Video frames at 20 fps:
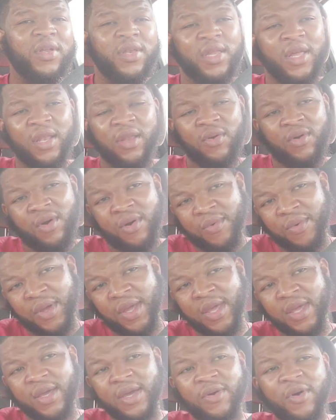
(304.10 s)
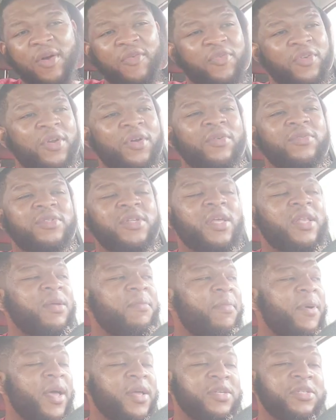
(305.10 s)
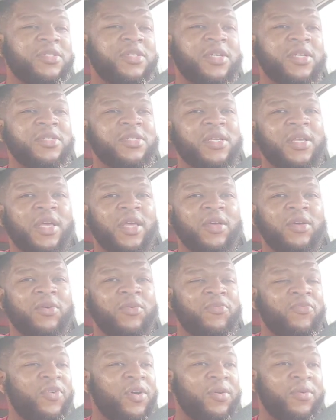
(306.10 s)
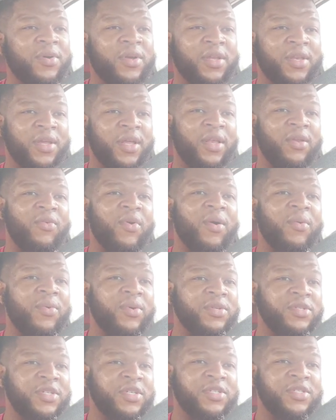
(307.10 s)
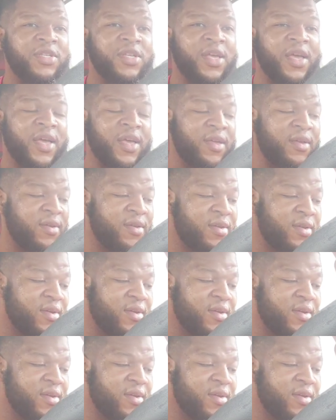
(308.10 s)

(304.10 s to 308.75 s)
Canelo going to win. Crawford don't stand the best chance in hell fuck with Canelo at 168.